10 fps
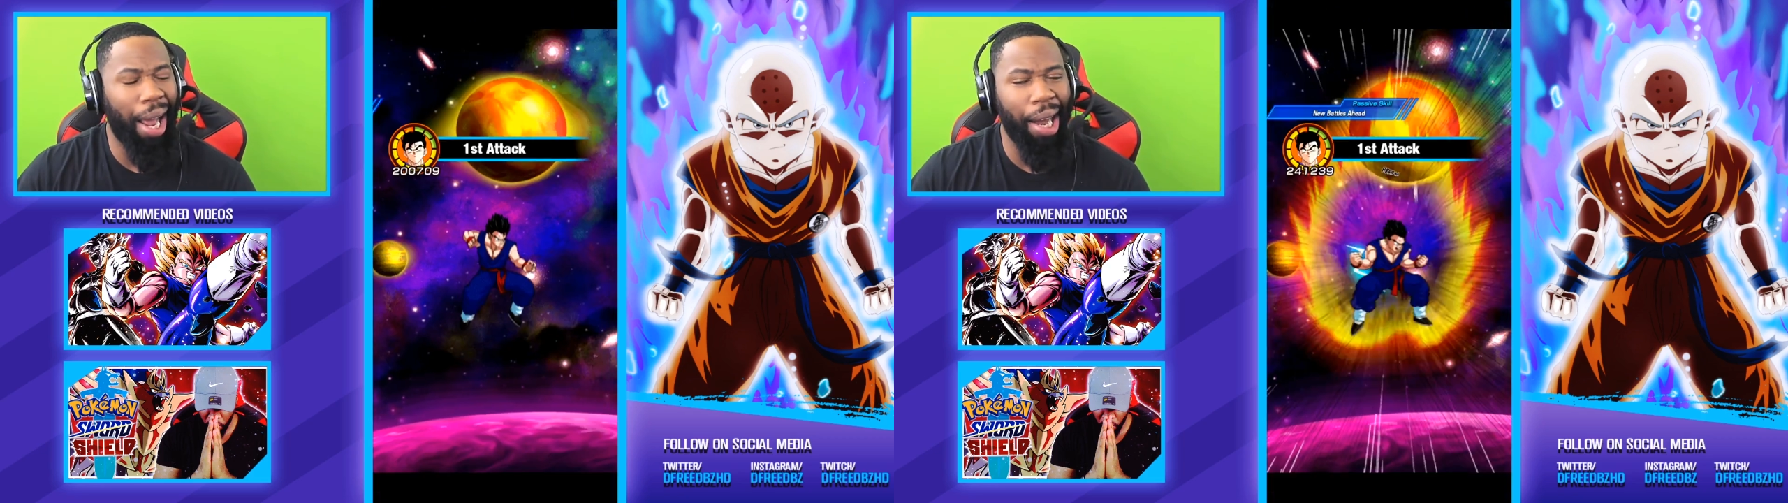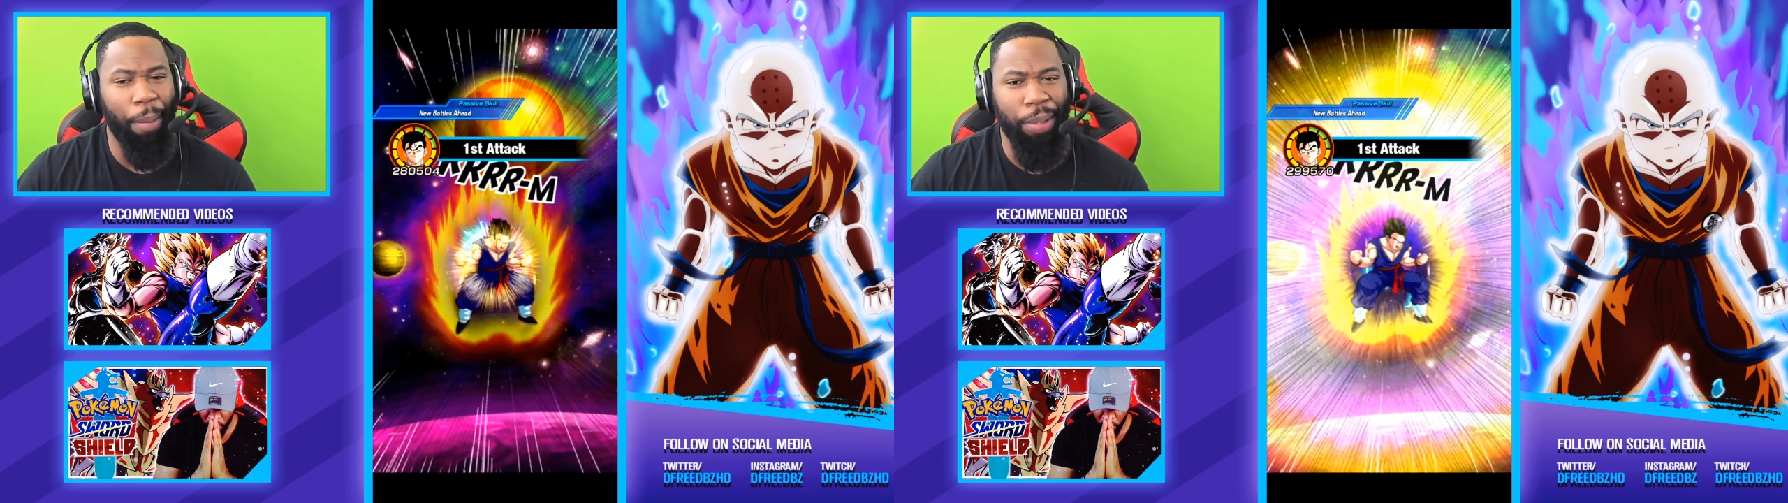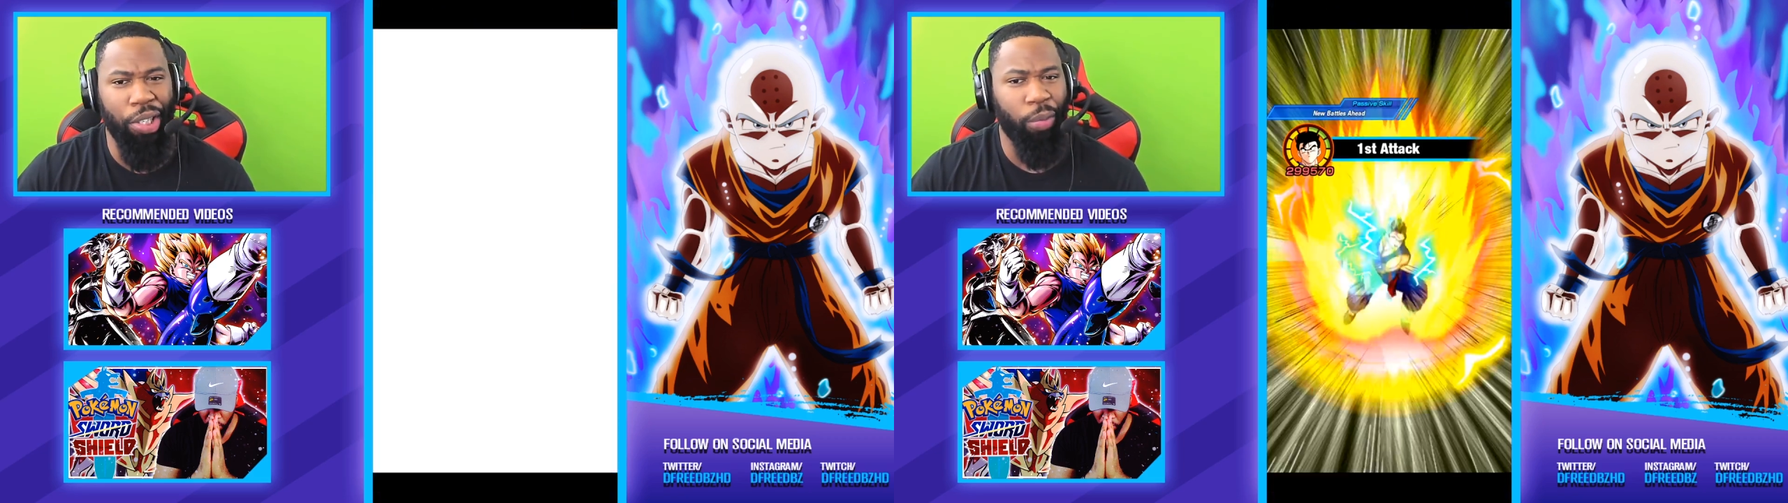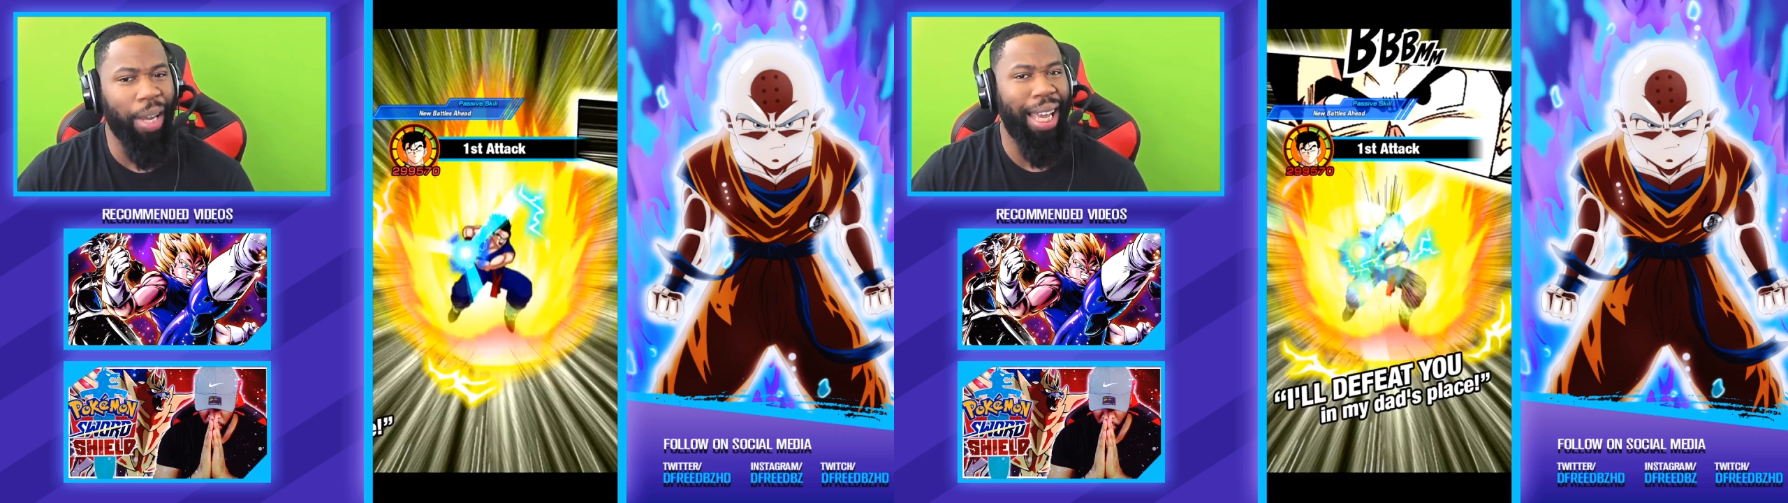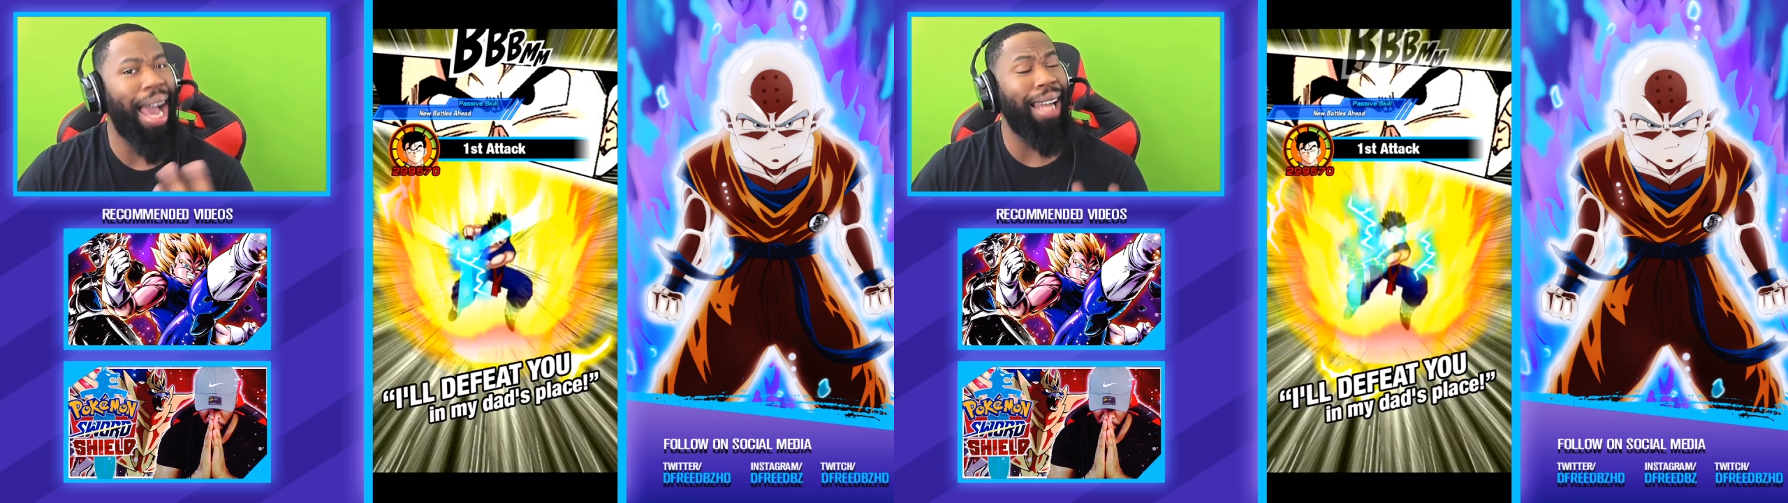in a position where
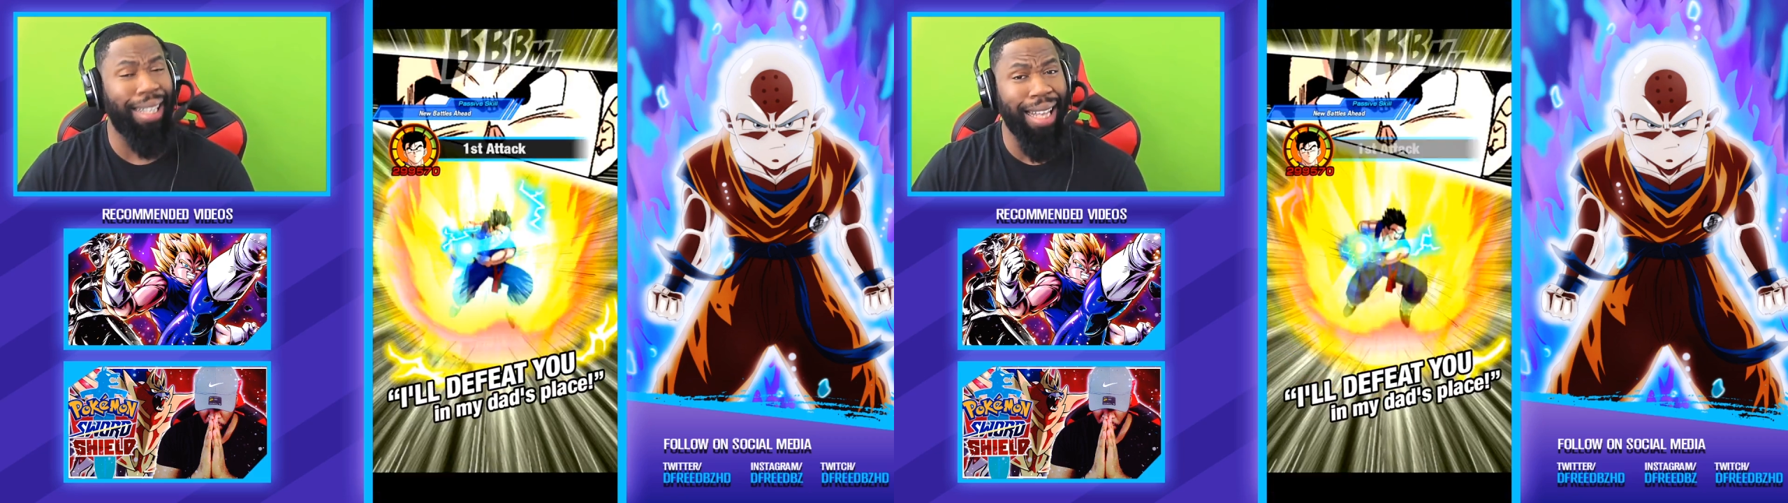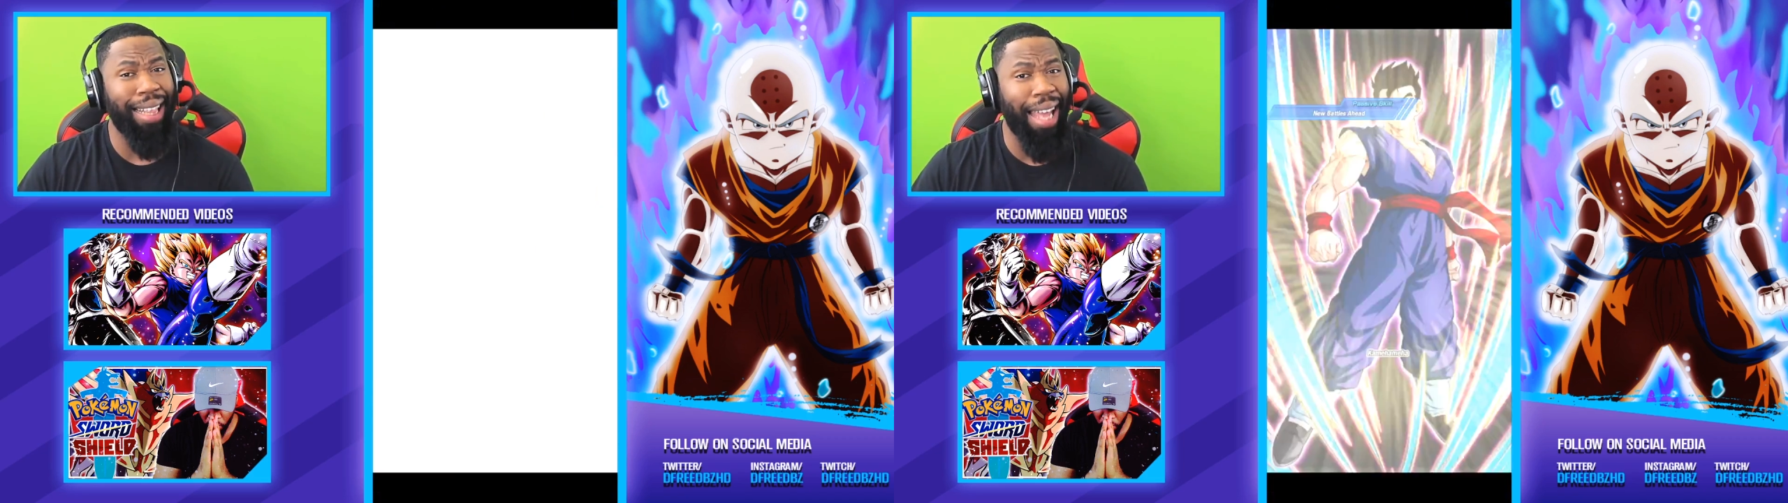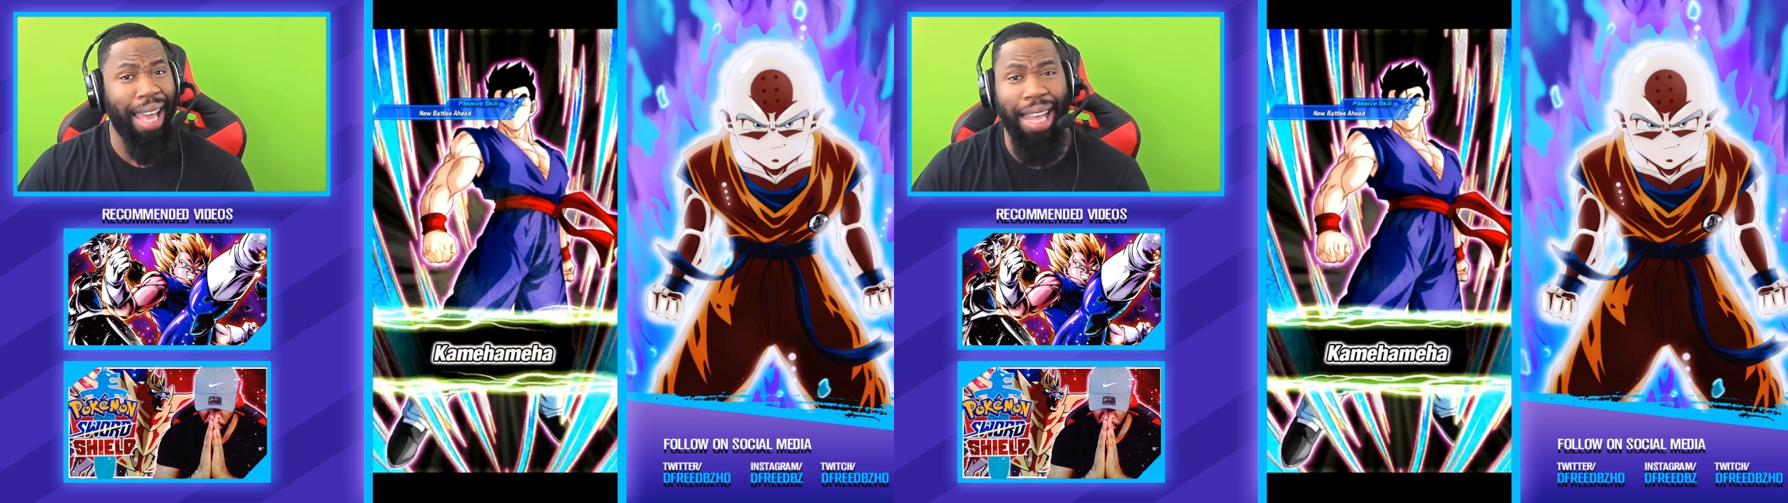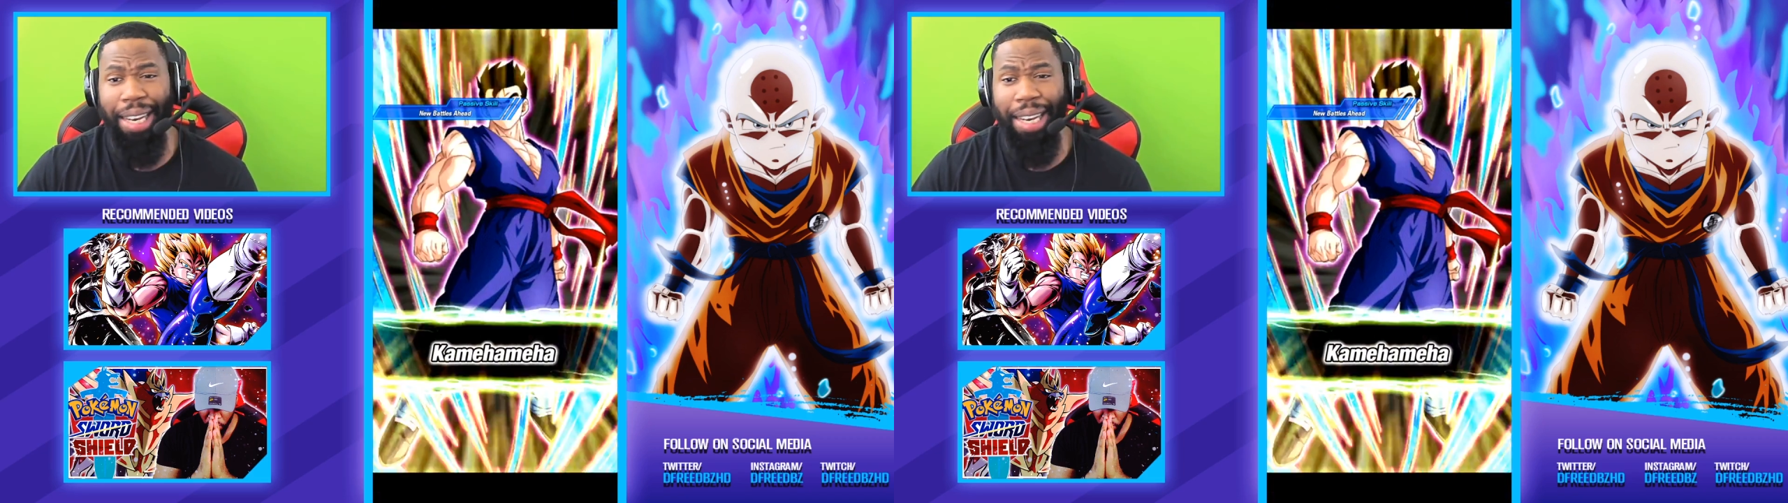he had to take the hit.